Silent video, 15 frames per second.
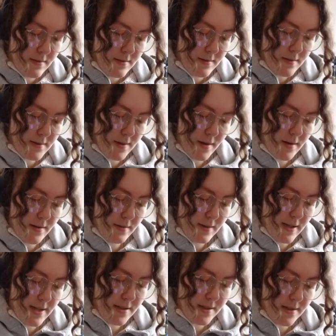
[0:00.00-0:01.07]
So
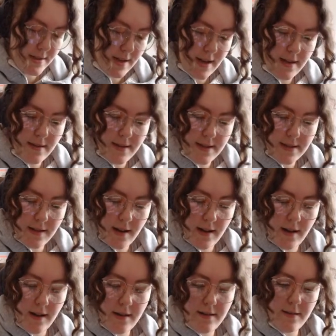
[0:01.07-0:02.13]
let's just say this line
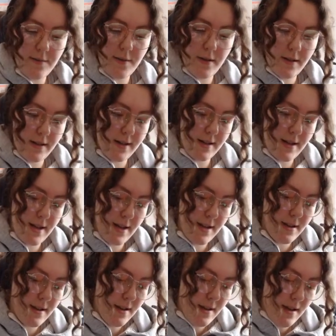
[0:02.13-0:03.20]
art. If you're looking here.
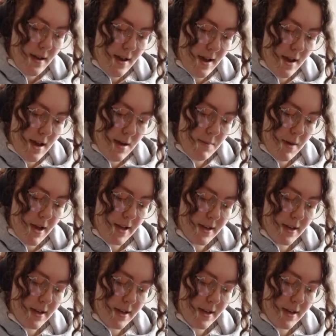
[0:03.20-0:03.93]
I